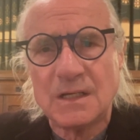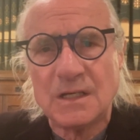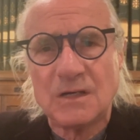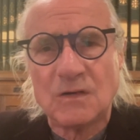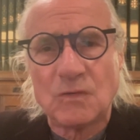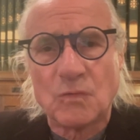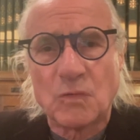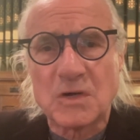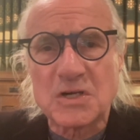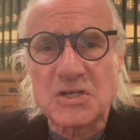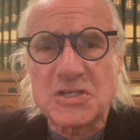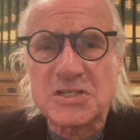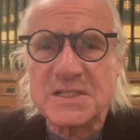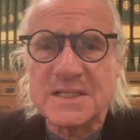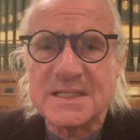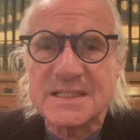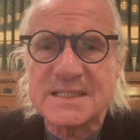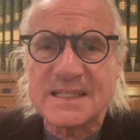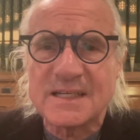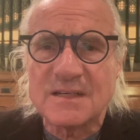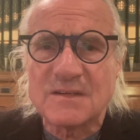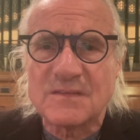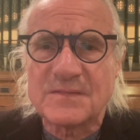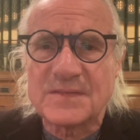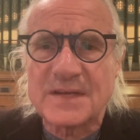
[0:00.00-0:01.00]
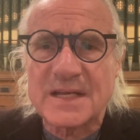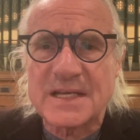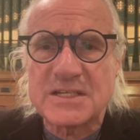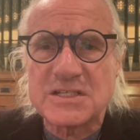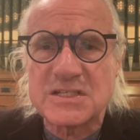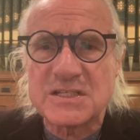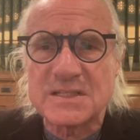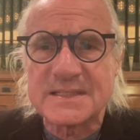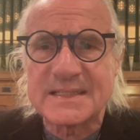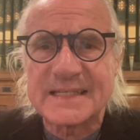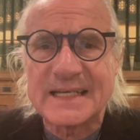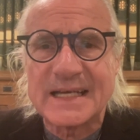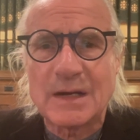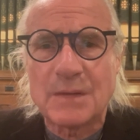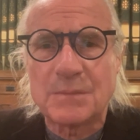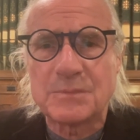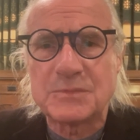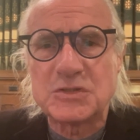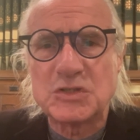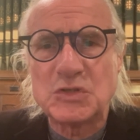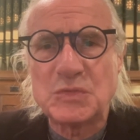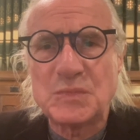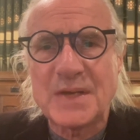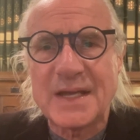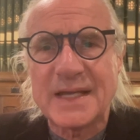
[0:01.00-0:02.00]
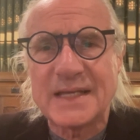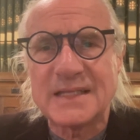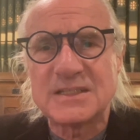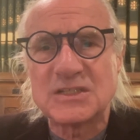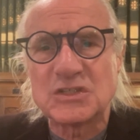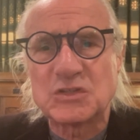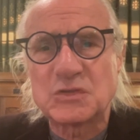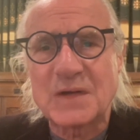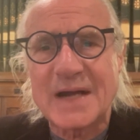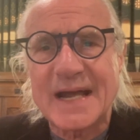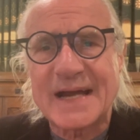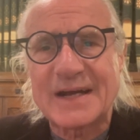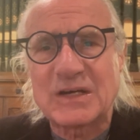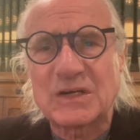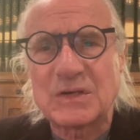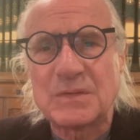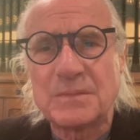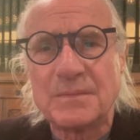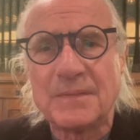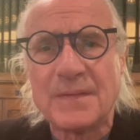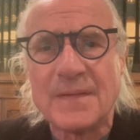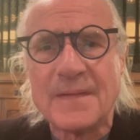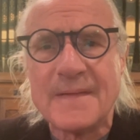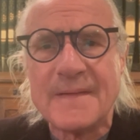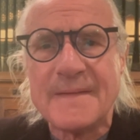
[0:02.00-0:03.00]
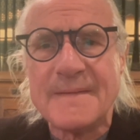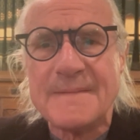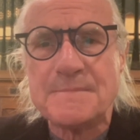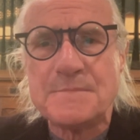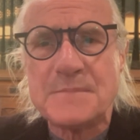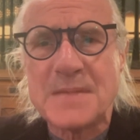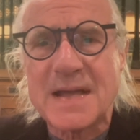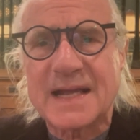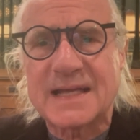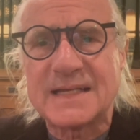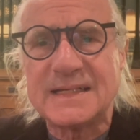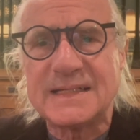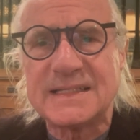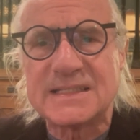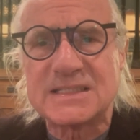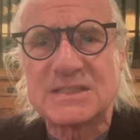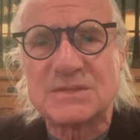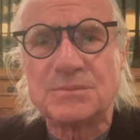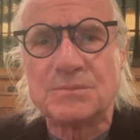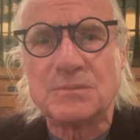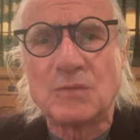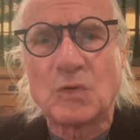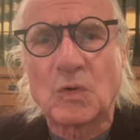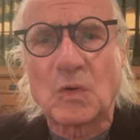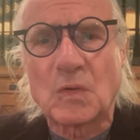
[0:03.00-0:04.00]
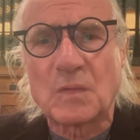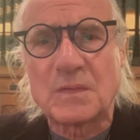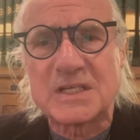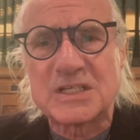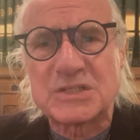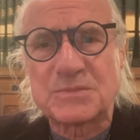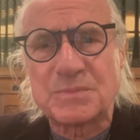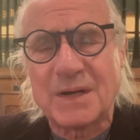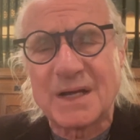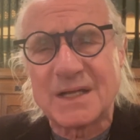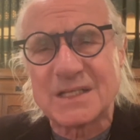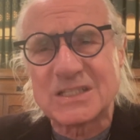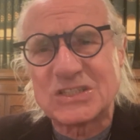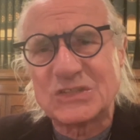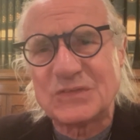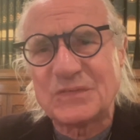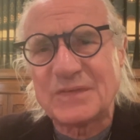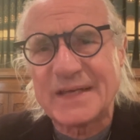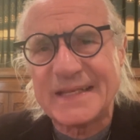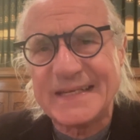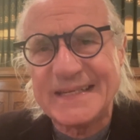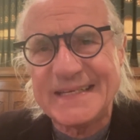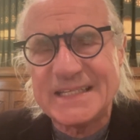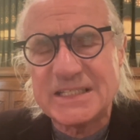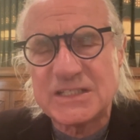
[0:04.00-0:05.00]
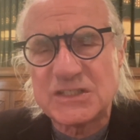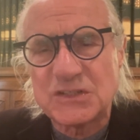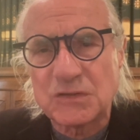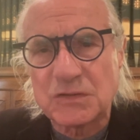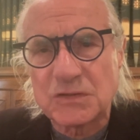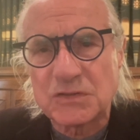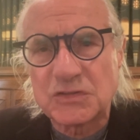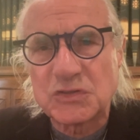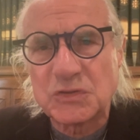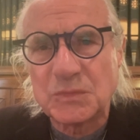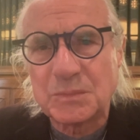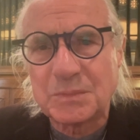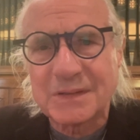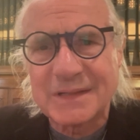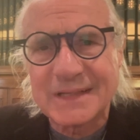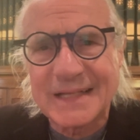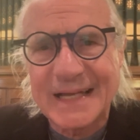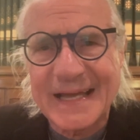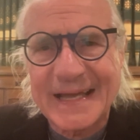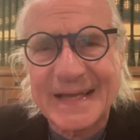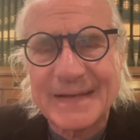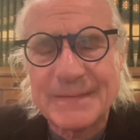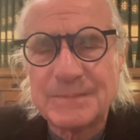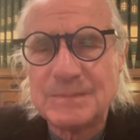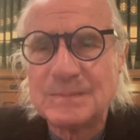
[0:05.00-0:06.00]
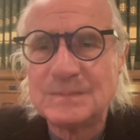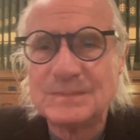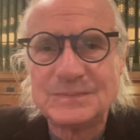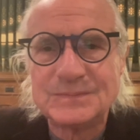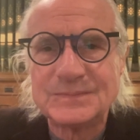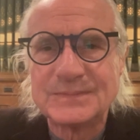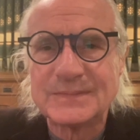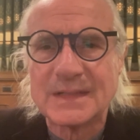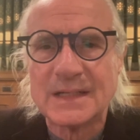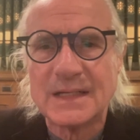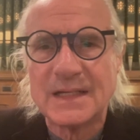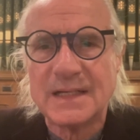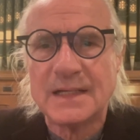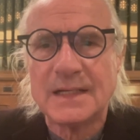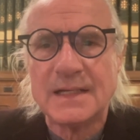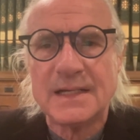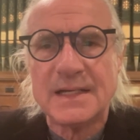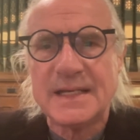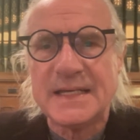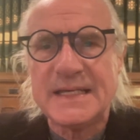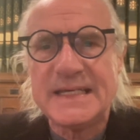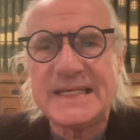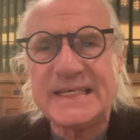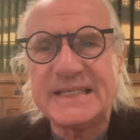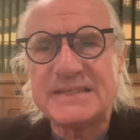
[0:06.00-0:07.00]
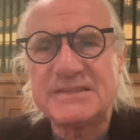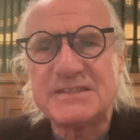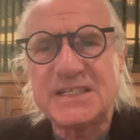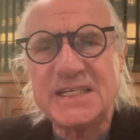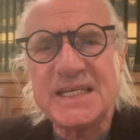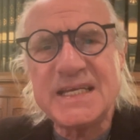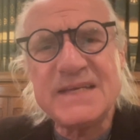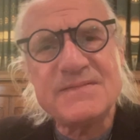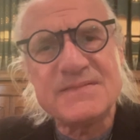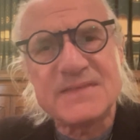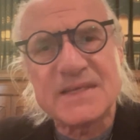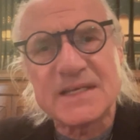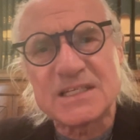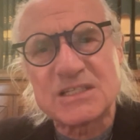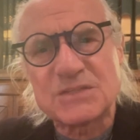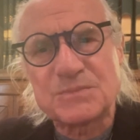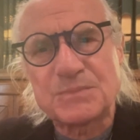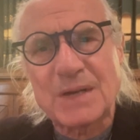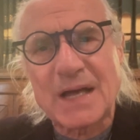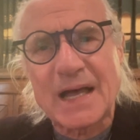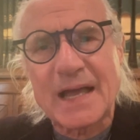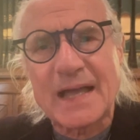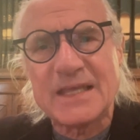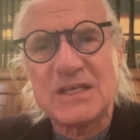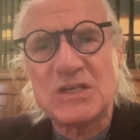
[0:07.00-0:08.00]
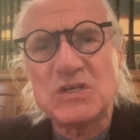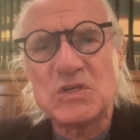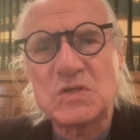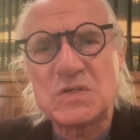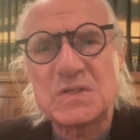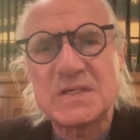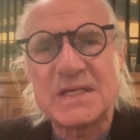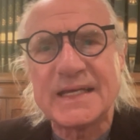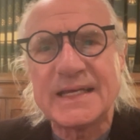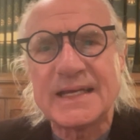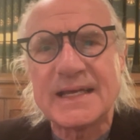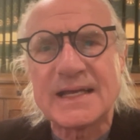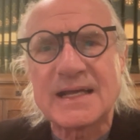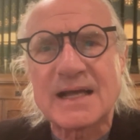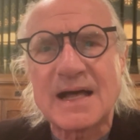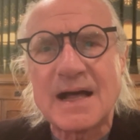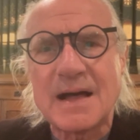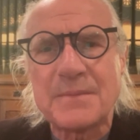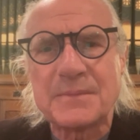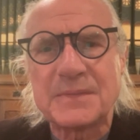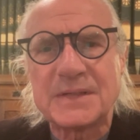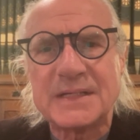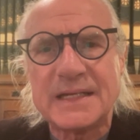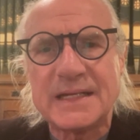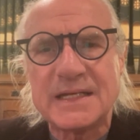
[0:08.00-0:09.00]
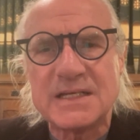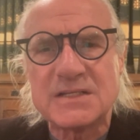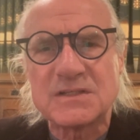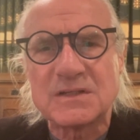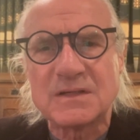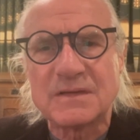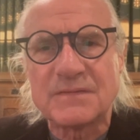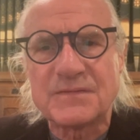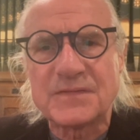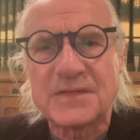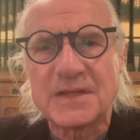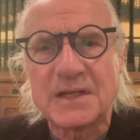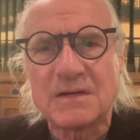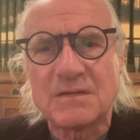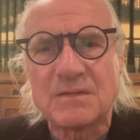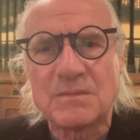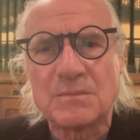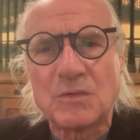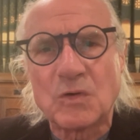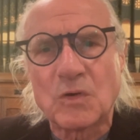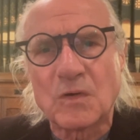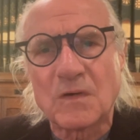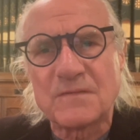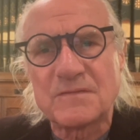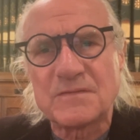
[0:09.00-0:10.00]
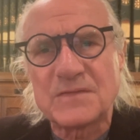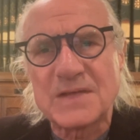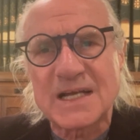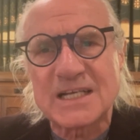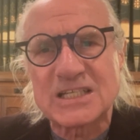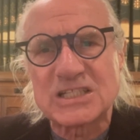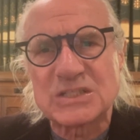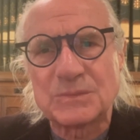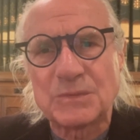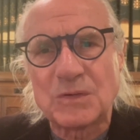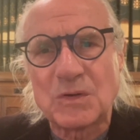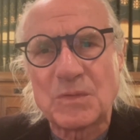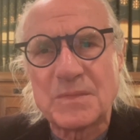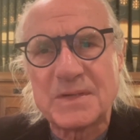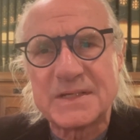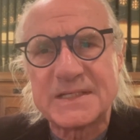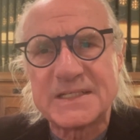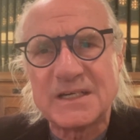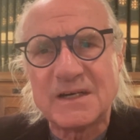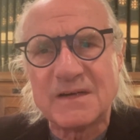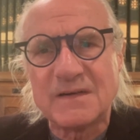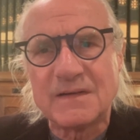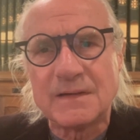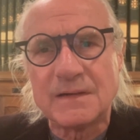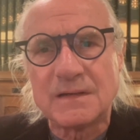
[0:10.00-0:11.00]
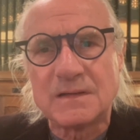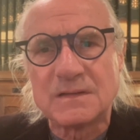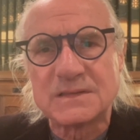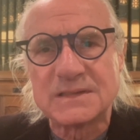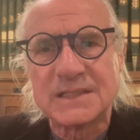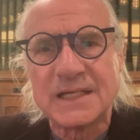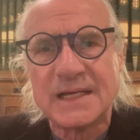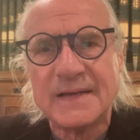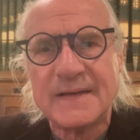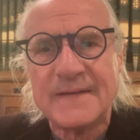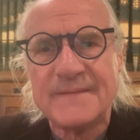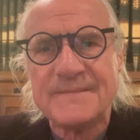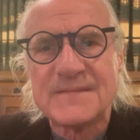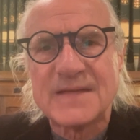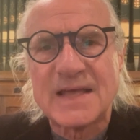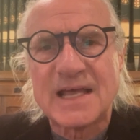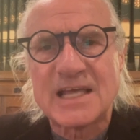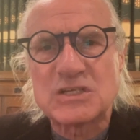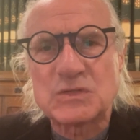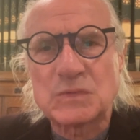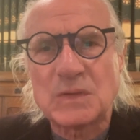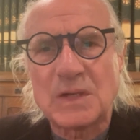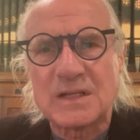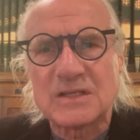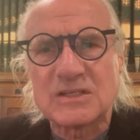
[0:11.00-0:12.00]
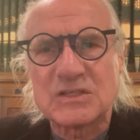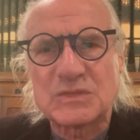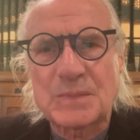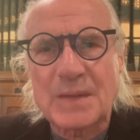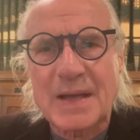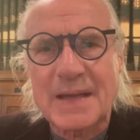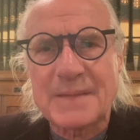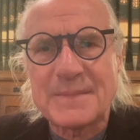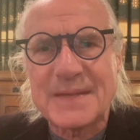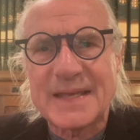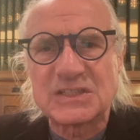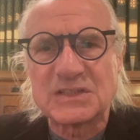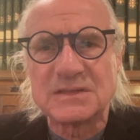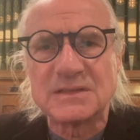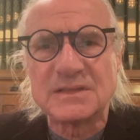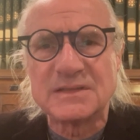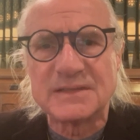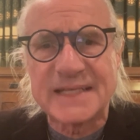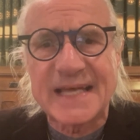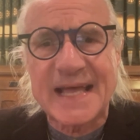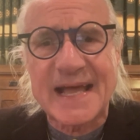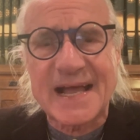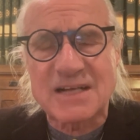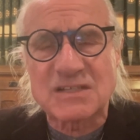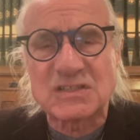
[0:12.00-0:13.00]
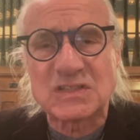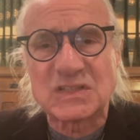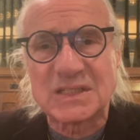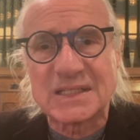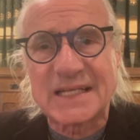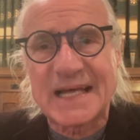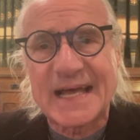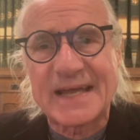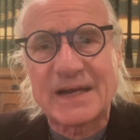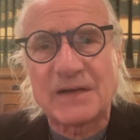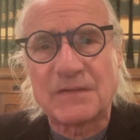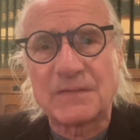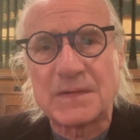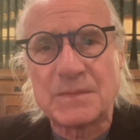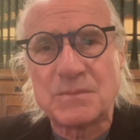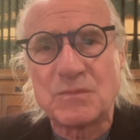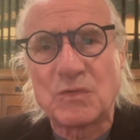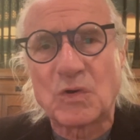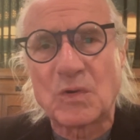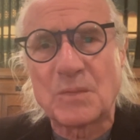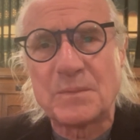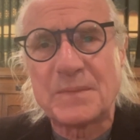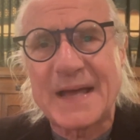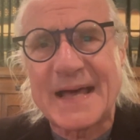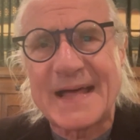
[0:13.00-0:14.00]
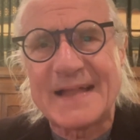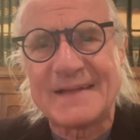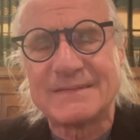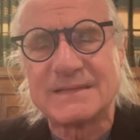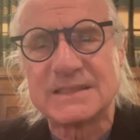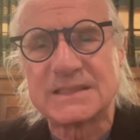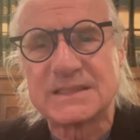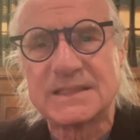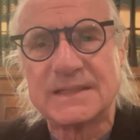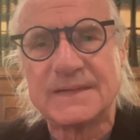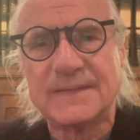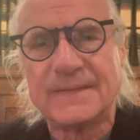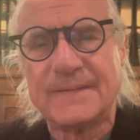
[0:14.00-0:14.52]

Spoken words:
Wershing's innovations helped to make the tracker mechanism more responsive and easier to play. He achieved this by using a combination of thinner, more flexible materials, as well as by making the action lighter and more balanced.